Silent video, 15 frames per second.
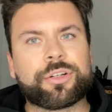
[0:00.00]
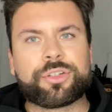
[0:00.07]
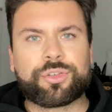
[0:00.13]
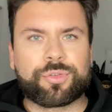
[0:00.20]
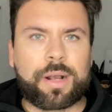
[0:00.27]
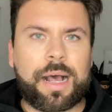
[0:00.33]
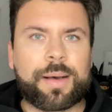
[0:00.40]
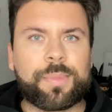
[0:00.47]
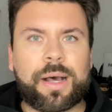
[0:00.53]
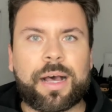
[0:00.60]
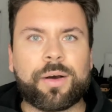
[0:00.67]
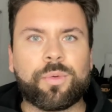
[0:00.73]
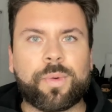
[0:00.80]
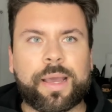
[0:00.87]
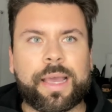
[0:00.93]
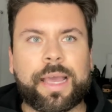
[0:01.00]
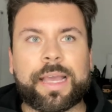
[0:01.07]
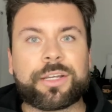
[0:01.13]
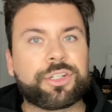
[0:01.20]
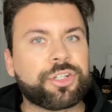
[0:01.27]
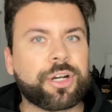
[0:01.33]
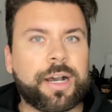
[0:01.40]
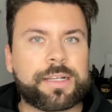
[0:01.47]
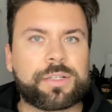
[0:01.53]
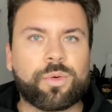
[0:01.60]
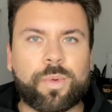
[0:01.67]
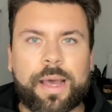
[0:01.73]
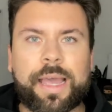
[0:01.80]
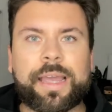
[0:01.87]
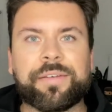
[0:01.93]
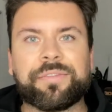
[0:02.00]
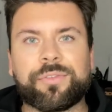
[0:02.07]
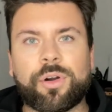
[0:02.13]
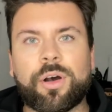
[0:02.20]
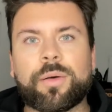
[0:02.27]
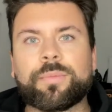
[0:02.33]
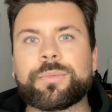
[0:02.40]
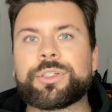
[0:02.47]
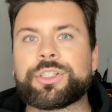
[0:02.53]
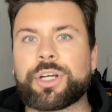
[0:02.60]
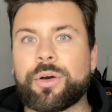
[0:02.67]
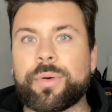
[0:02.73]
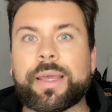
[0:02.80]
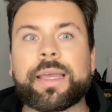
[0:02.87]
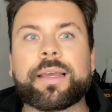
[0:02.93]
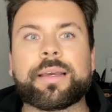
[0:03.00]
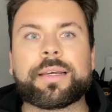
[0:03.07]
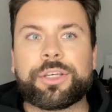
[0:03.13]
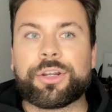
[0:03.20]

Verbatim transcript: a drama where it shies away from showing,